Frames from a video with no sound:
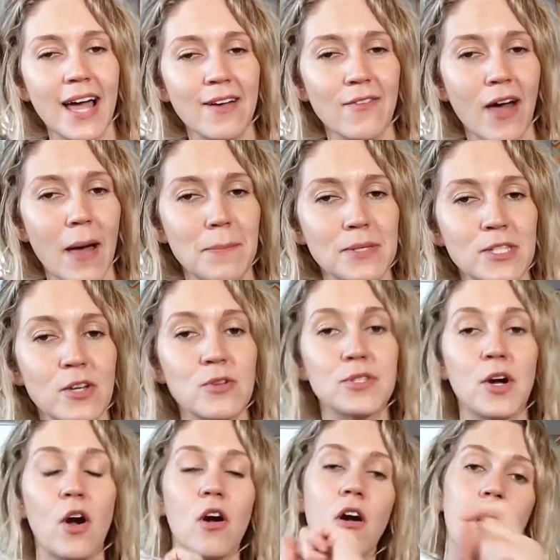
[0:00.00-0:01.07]
episodes
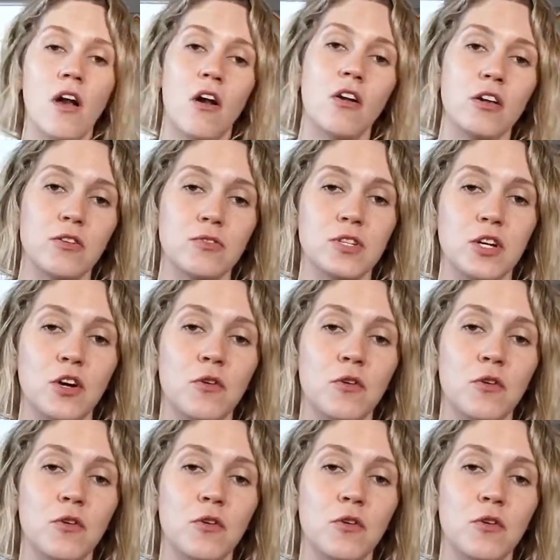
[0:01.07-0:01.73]
are on our YouTube,